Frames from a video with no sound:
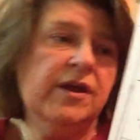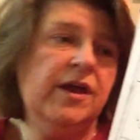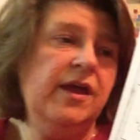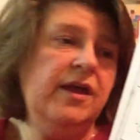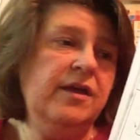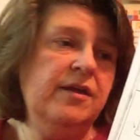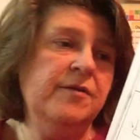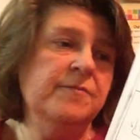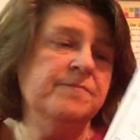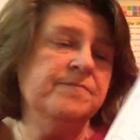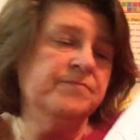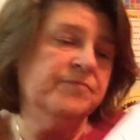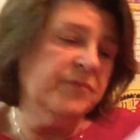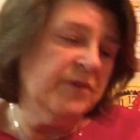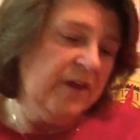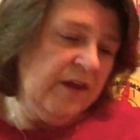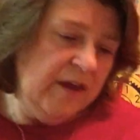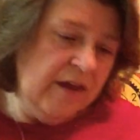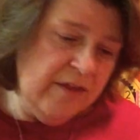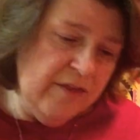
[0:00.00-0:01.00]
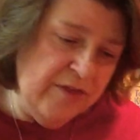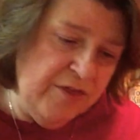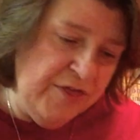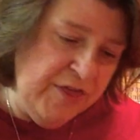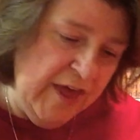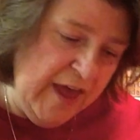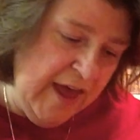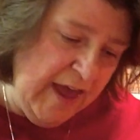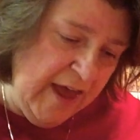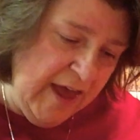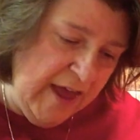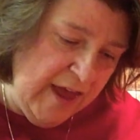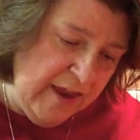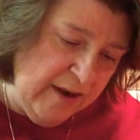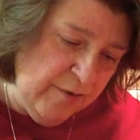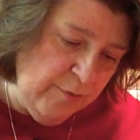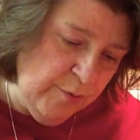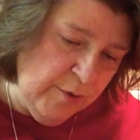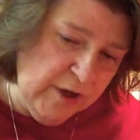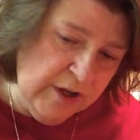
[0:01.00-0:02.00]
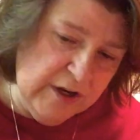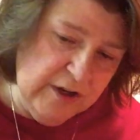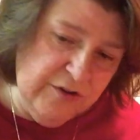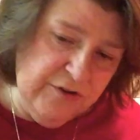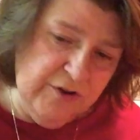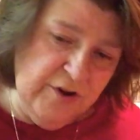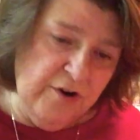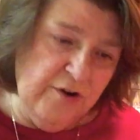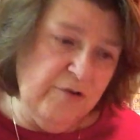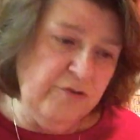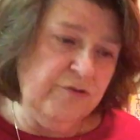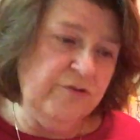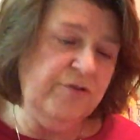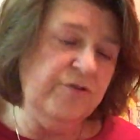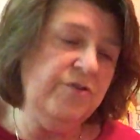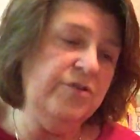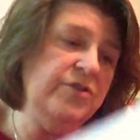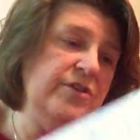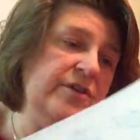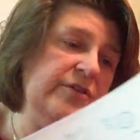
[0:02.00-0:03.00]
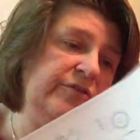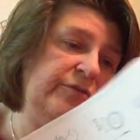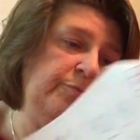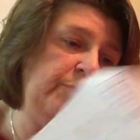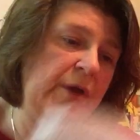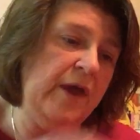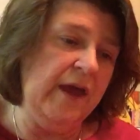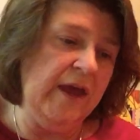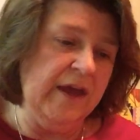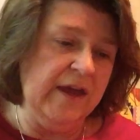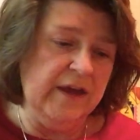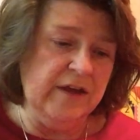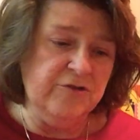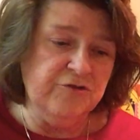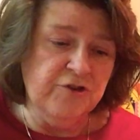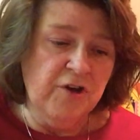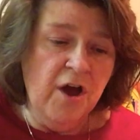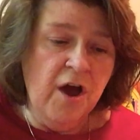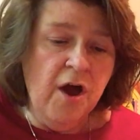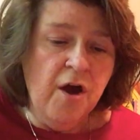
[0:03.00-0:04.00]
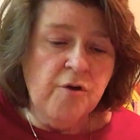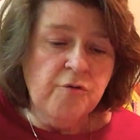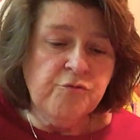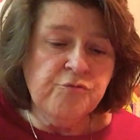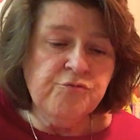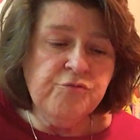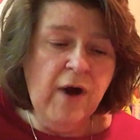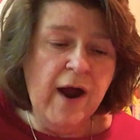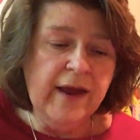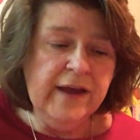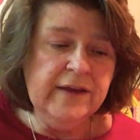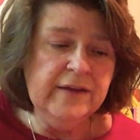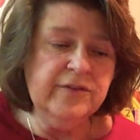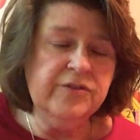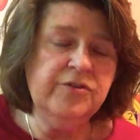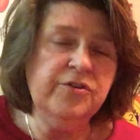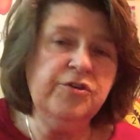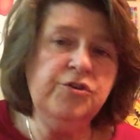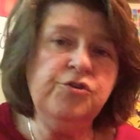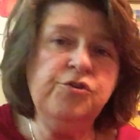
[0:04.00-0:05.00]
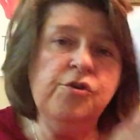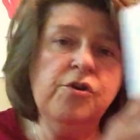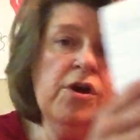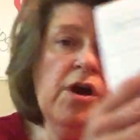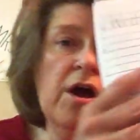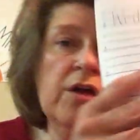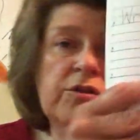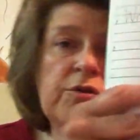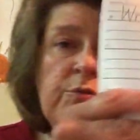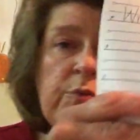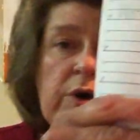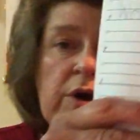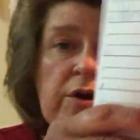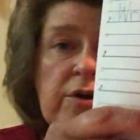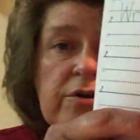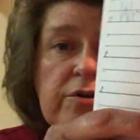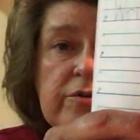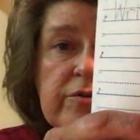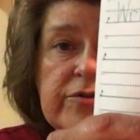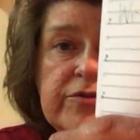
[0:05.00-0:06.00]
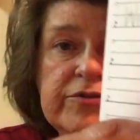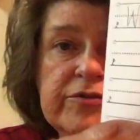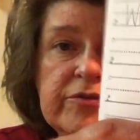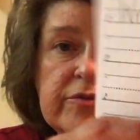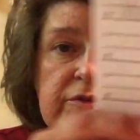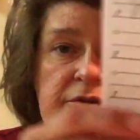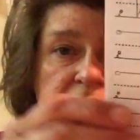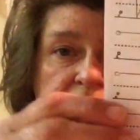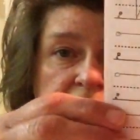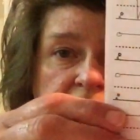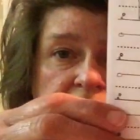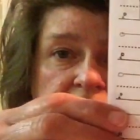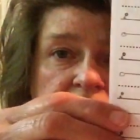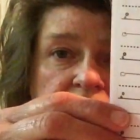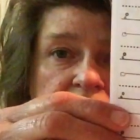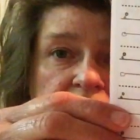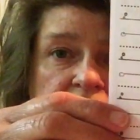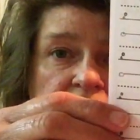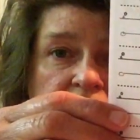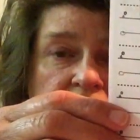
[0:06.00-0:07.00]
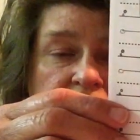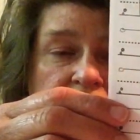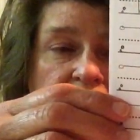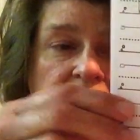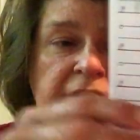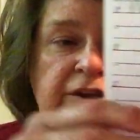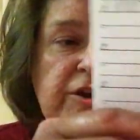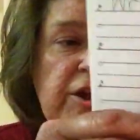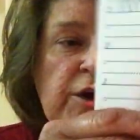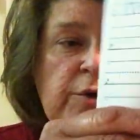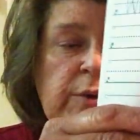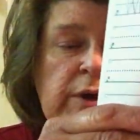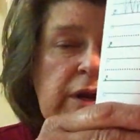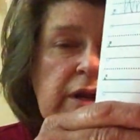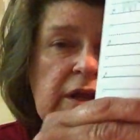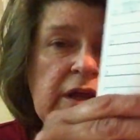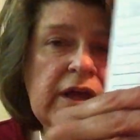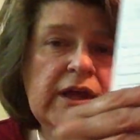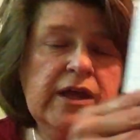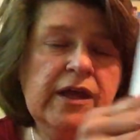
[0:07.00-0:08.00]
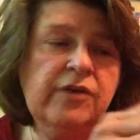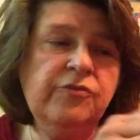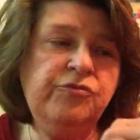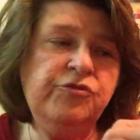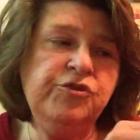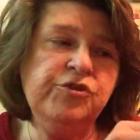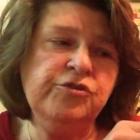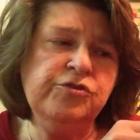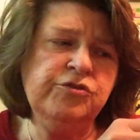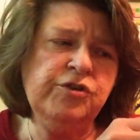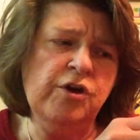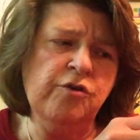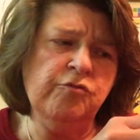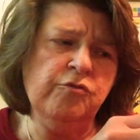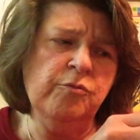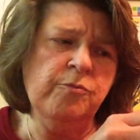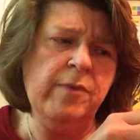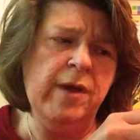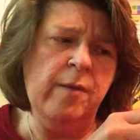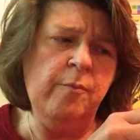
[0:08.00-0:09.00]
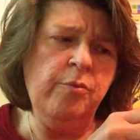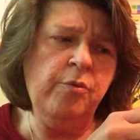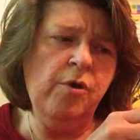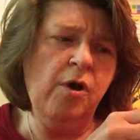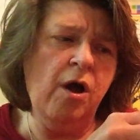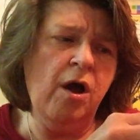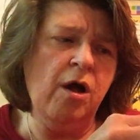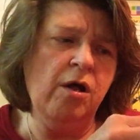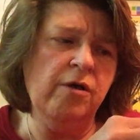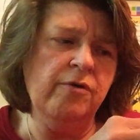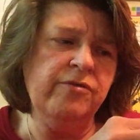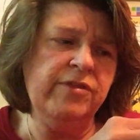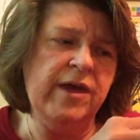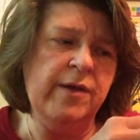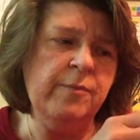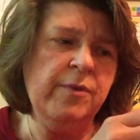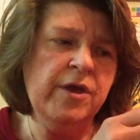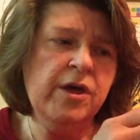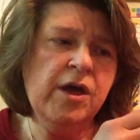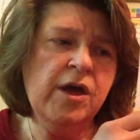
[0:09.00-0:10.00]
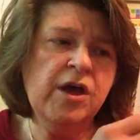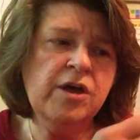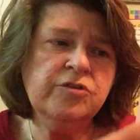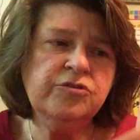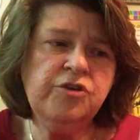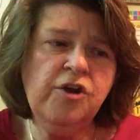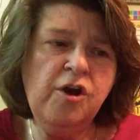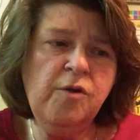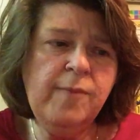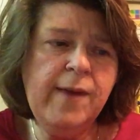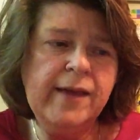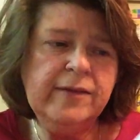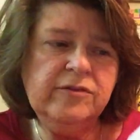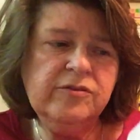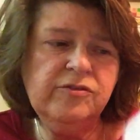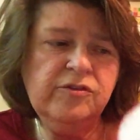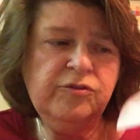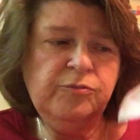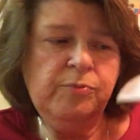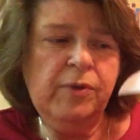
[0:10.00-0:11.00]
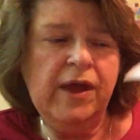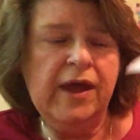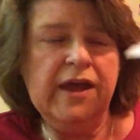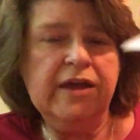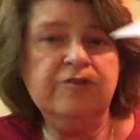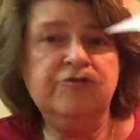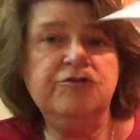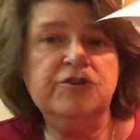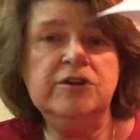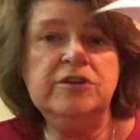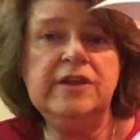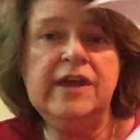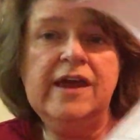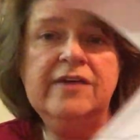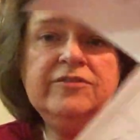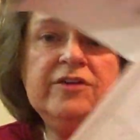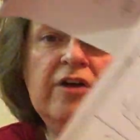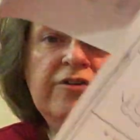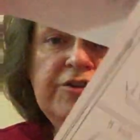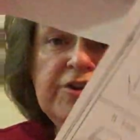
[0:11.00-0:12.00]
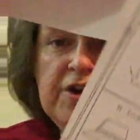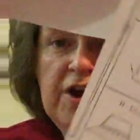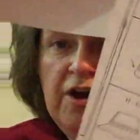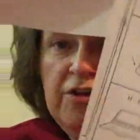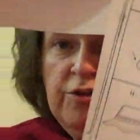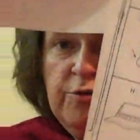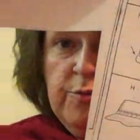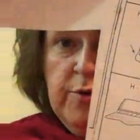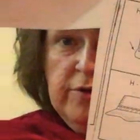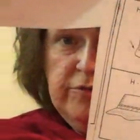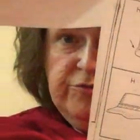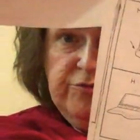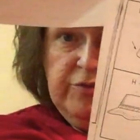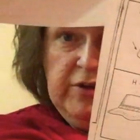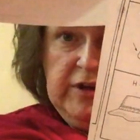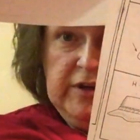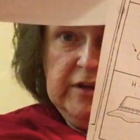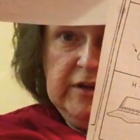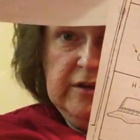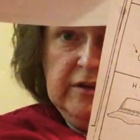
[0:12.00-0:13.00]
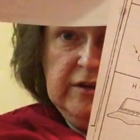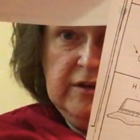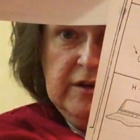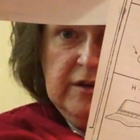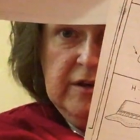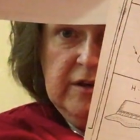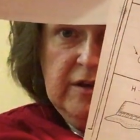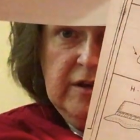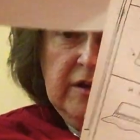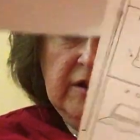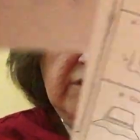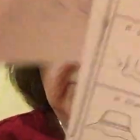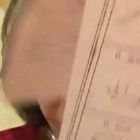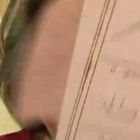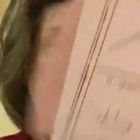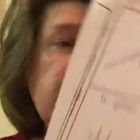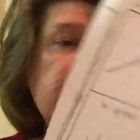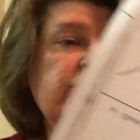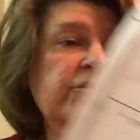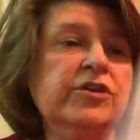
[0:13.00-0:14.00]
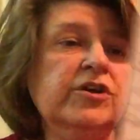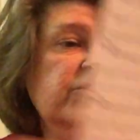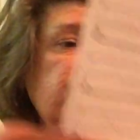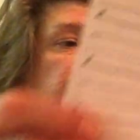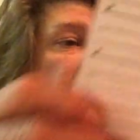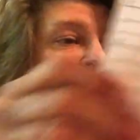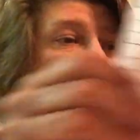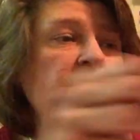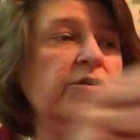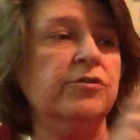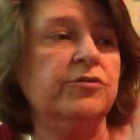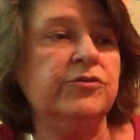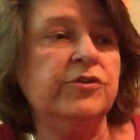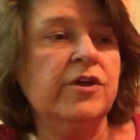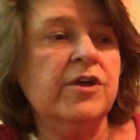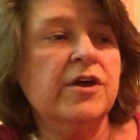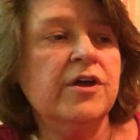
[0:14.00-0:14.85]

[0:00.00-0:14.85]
Okay. Then we're going to turn to this page. Write your color words. And you know what? If you don't remember all of them, turn back to this page. And there's all your color words written. You can look at those.